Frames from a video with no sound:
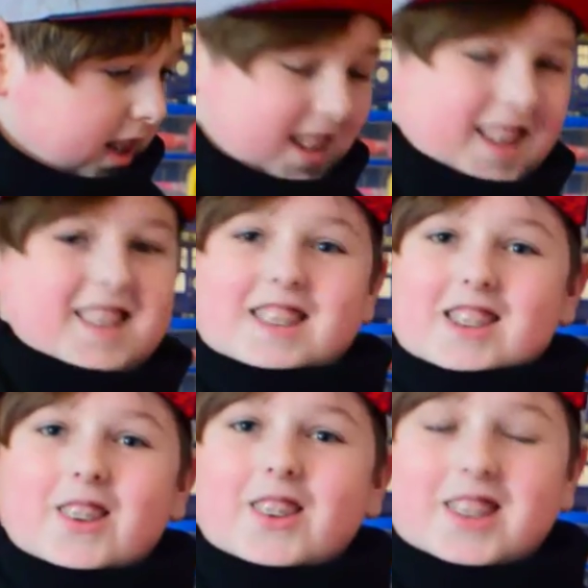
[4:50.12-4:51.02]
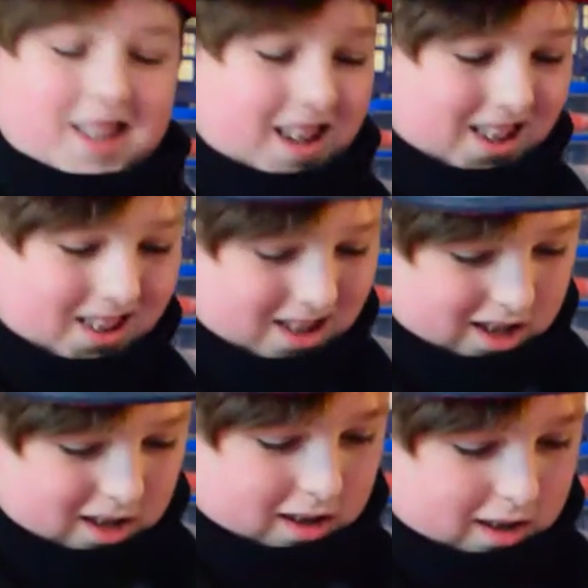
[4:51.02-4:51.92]
against the table. What the hell?
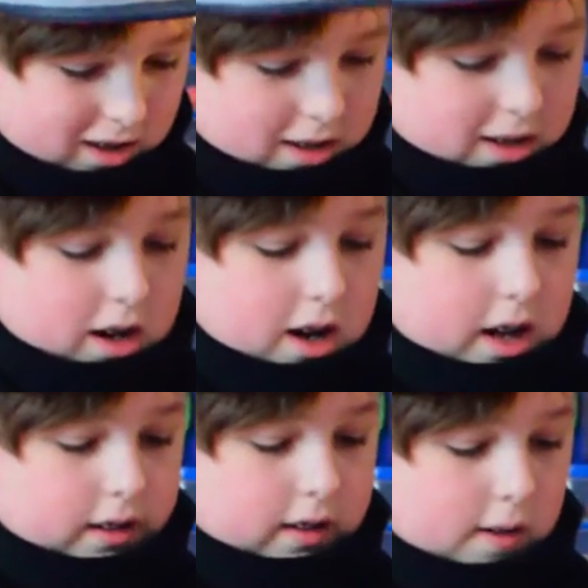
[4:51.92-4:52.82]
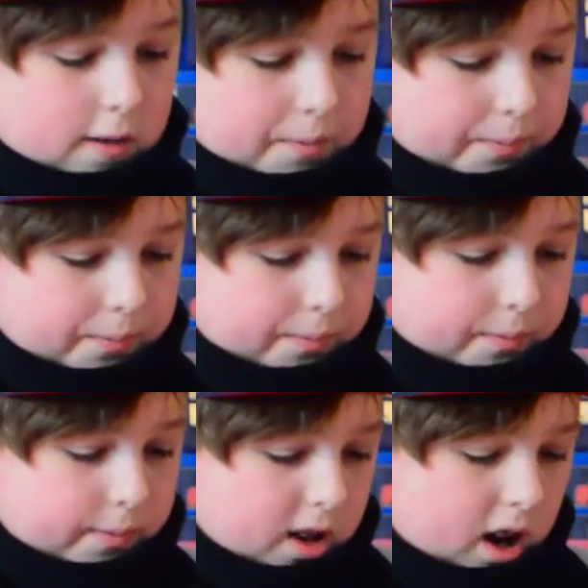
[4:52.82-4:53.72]
Alright, so
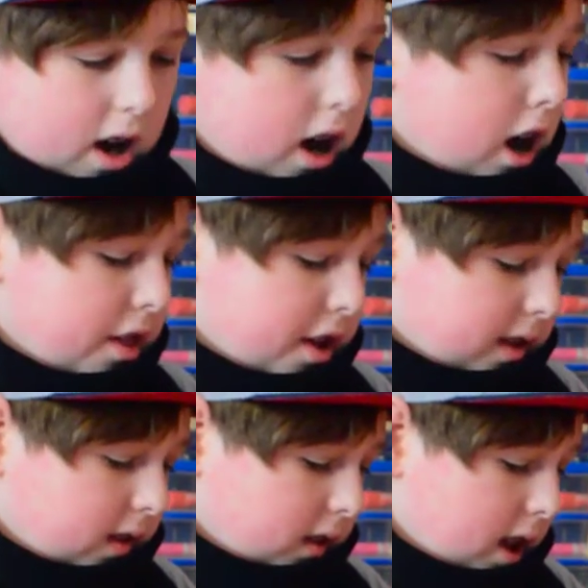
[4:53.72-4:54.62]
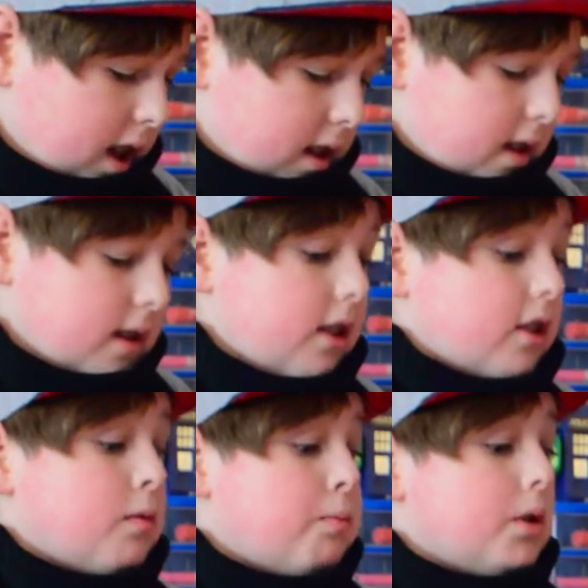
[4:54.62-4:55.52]
uh, this is
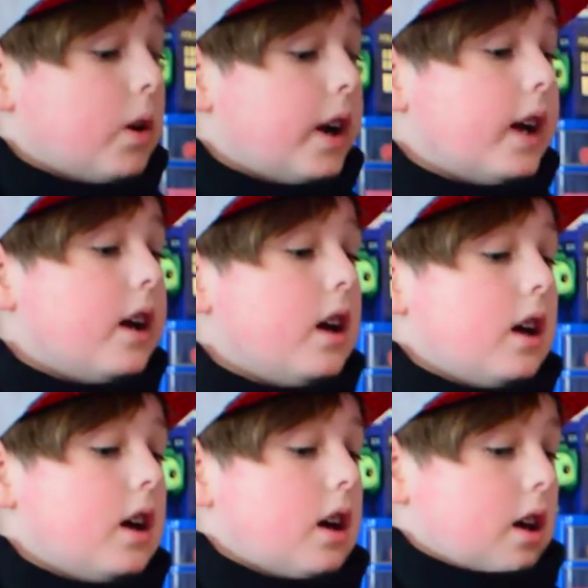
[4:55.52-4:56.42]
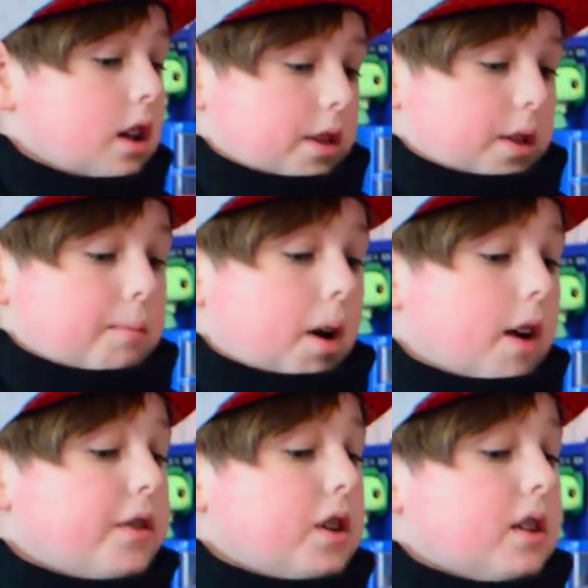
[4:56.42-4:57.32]
exploring the
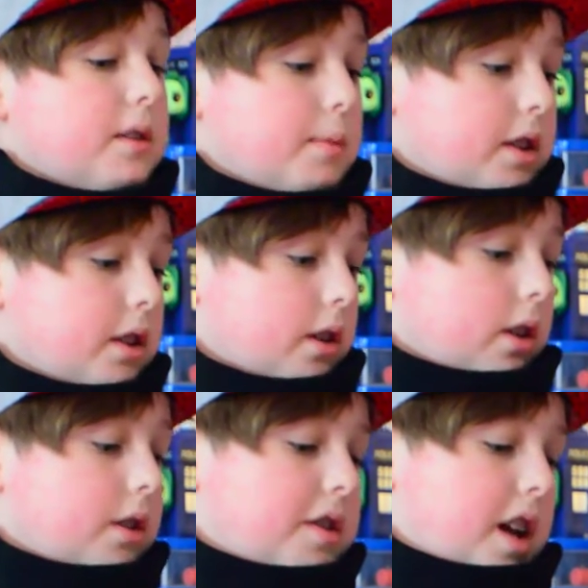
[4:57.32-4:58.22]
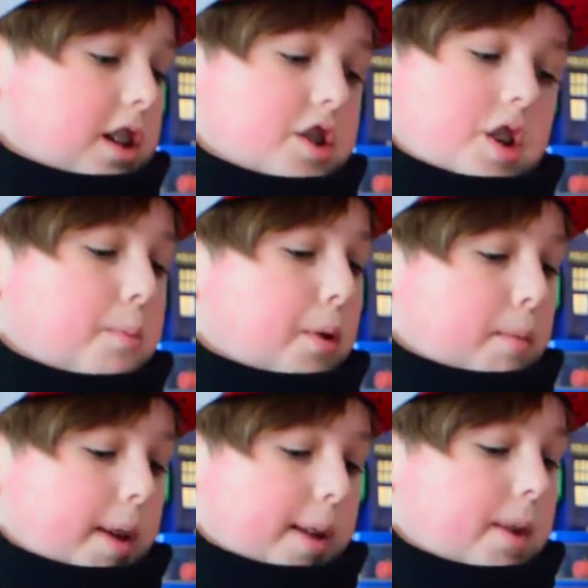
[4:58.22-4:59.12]
marvelous materials that shape our
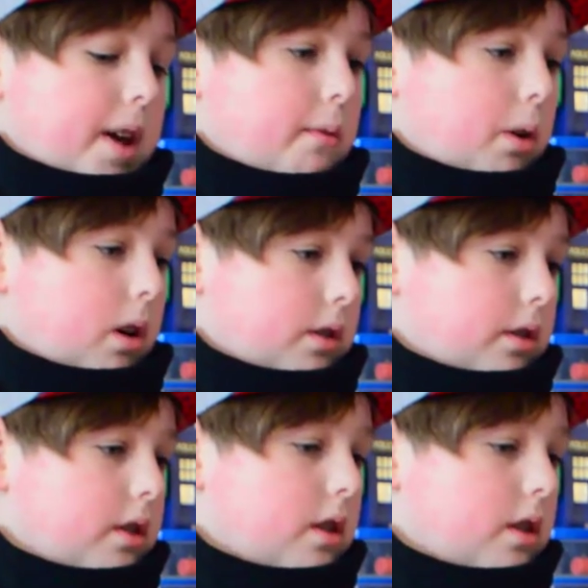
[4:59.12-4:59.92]
man-made world.